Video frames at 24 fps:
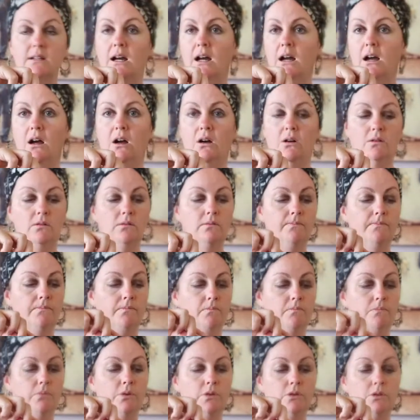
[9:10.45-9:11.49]
I'll
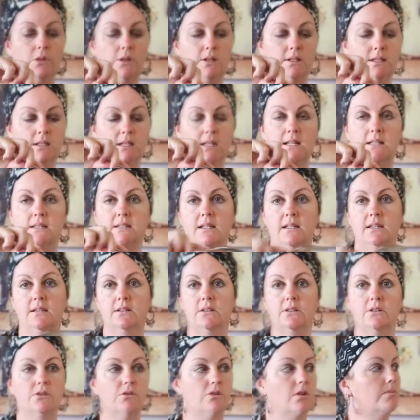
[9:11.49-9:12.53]
put those links in the
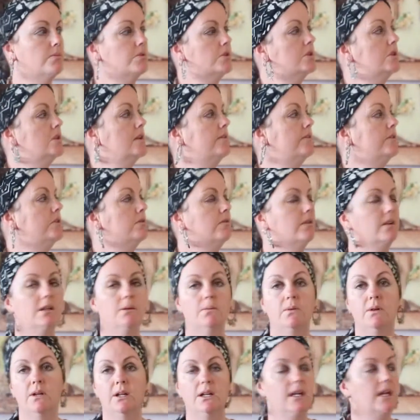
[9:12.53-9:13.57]
description if you really
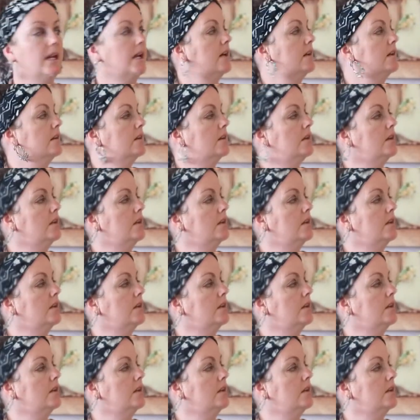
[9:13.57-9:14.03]
want to get